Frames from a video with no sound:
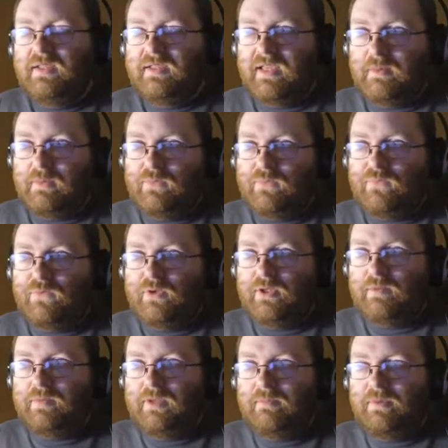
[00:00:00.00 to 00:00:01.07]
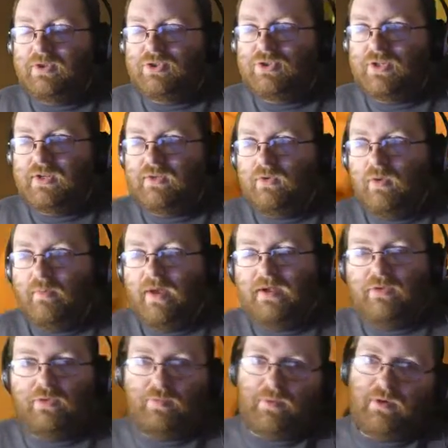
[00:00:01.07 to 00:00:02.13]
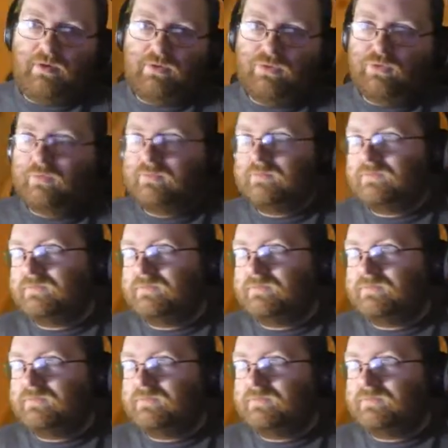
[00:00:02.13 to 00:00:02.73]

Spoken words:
Came with a fully complete Mission Dreadnought minus the box.